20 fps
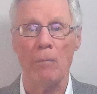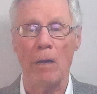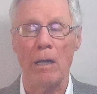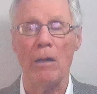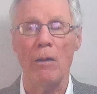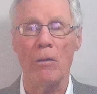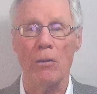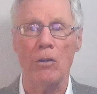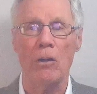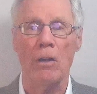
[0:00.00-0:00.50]

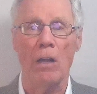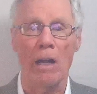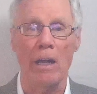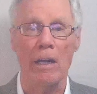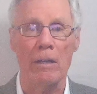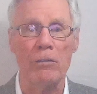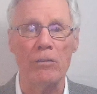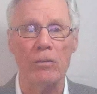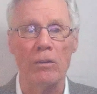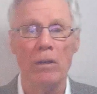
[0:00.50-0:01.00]
other
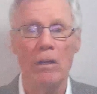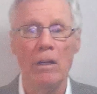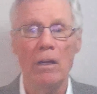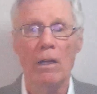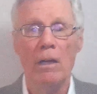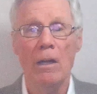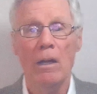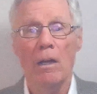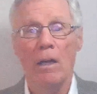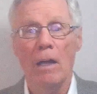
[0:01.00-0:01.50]
clients.
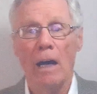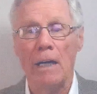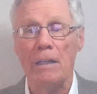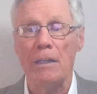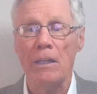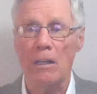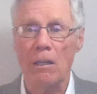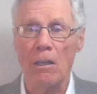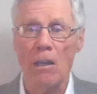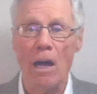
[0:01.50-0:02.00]
I
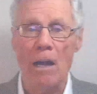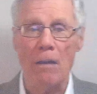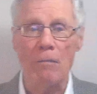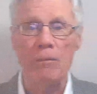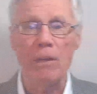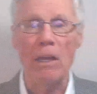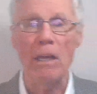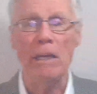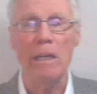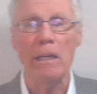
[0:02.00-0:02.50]
did a lot of
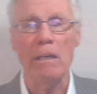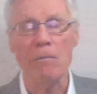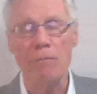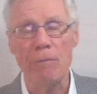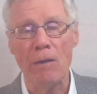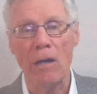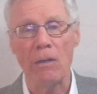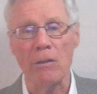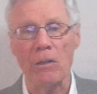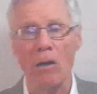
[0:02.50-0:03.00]
digging and
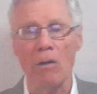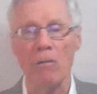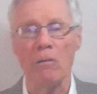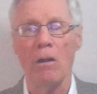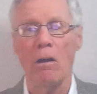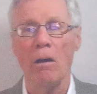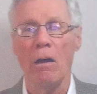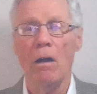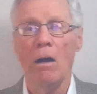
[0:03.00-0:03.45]
found out